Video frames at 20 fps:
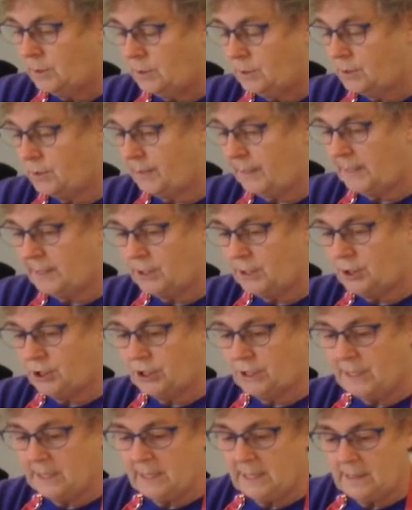grated
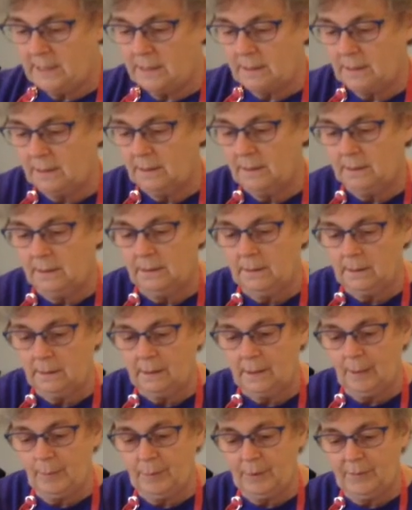cheese, a
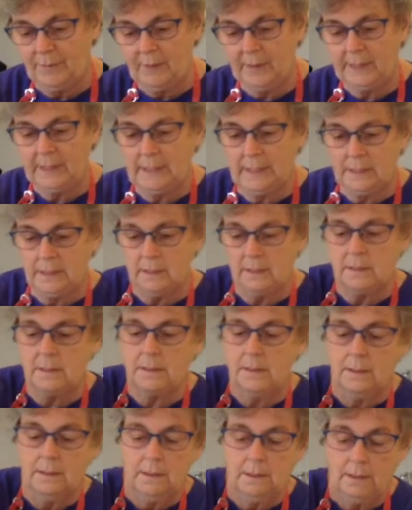couple of
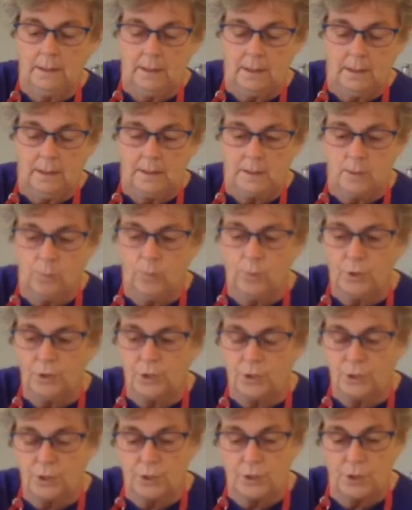onions, some
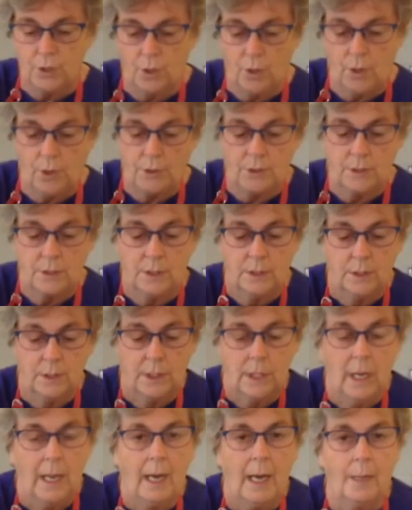Worcester sauce
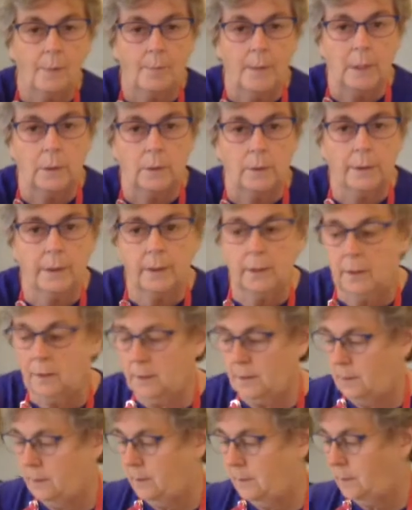and milk.
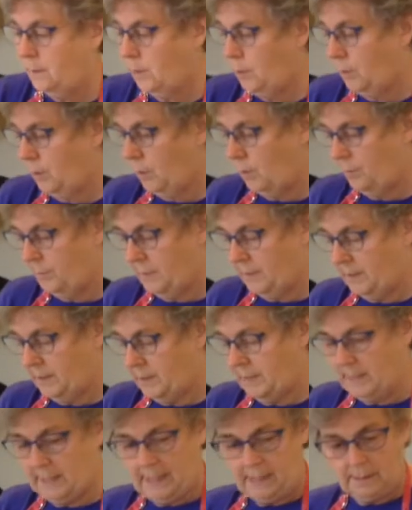Not a lot of
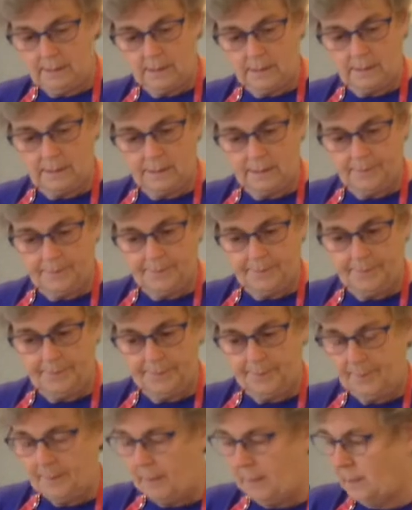ingredients.
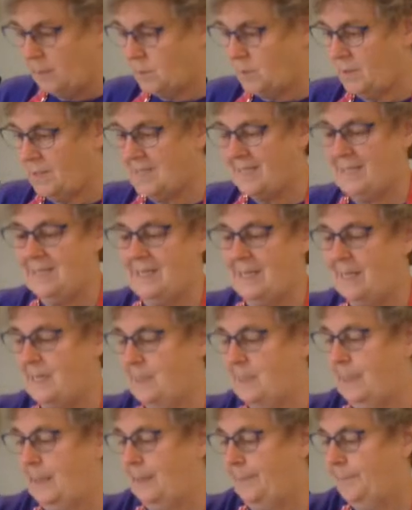So this is
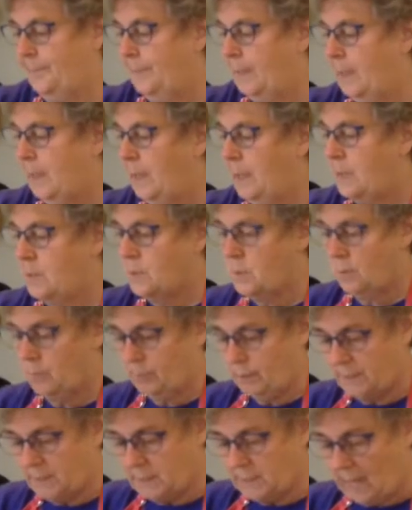easy. So I'm
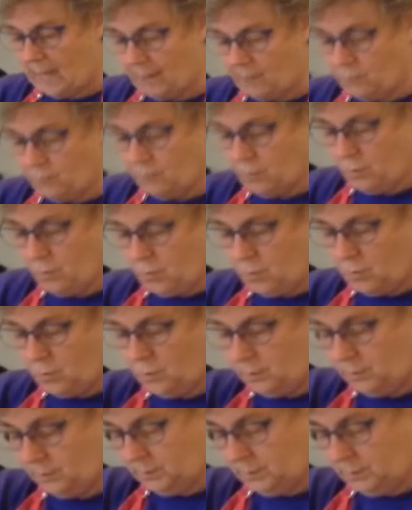going to unroll